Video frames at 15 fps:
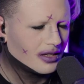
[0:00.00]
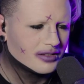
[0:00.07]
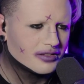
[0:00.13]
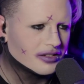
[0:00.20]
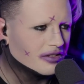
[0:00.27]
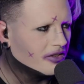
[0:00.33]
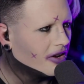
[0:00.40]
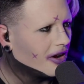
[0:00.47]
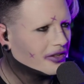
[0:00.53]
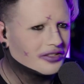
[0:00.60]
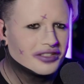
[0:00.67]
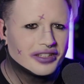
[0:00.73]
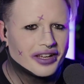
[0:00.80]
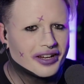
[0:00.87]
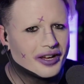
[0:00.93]
Did not
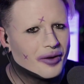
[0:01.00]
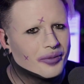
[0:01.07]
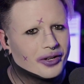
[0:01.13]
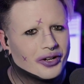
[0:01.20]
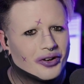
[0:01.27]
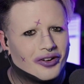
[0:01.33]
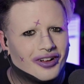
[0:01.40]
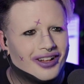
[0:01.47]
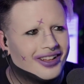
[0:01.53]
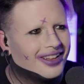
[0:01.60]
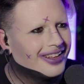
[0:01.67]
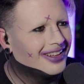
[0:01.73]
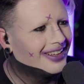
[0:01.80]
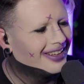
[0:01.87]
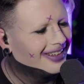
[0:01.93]
see that coming at all.
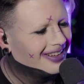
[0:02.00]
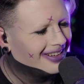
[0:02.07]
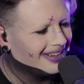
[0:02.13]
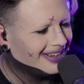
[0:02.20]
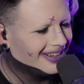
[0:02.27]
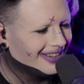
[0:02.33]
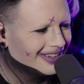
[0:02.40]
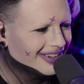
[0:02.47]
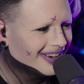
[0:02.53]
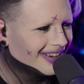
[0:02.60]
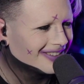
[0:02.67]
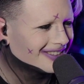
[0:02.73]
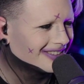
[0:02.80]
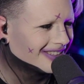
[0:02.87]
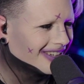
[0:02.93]
I did
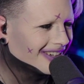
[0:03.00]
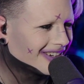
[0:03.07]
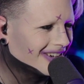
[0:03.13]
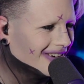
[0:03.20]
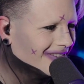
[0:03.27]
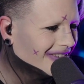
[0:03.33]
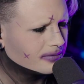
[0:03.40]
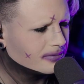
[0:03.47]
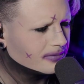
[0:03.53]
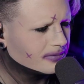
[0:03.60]
not see that coming.